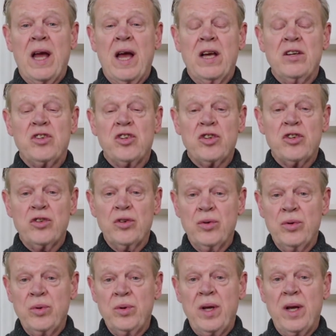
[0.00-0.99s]
as
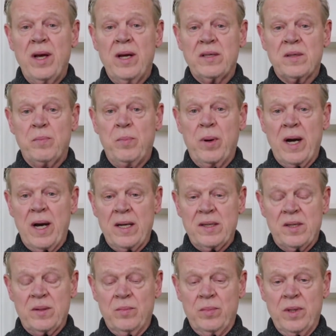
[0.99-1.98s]
soon as
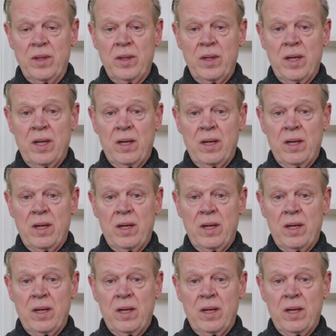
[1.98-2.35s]
possible.